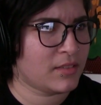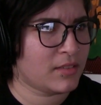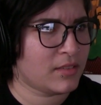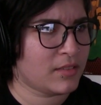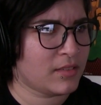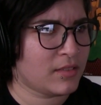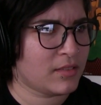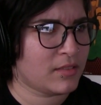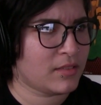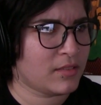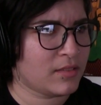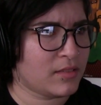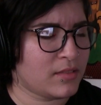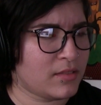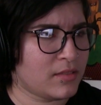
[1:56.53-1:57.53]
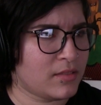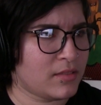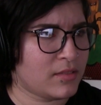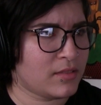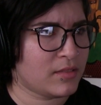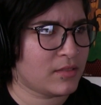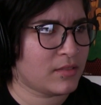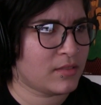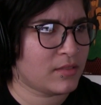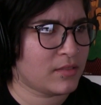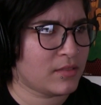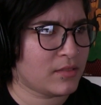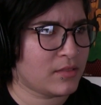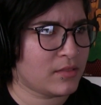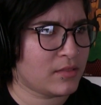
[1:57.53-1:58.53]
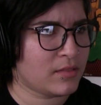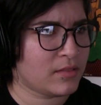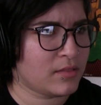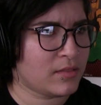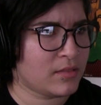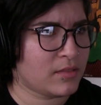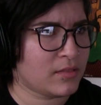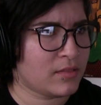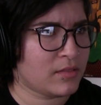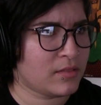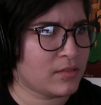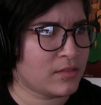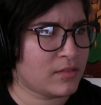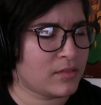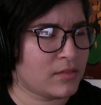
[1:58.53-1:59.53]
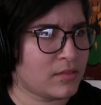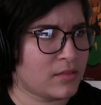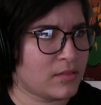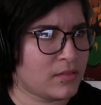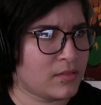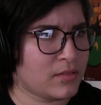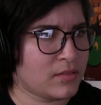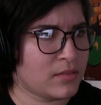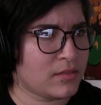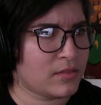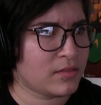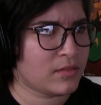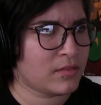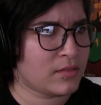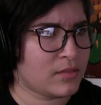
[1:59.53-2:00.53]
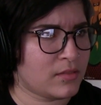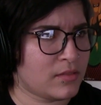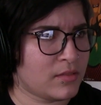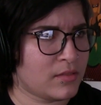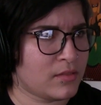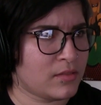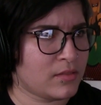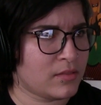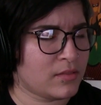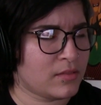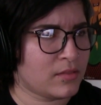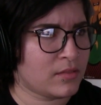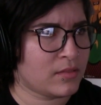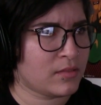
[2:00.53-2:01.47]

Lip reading: Nobody speaks.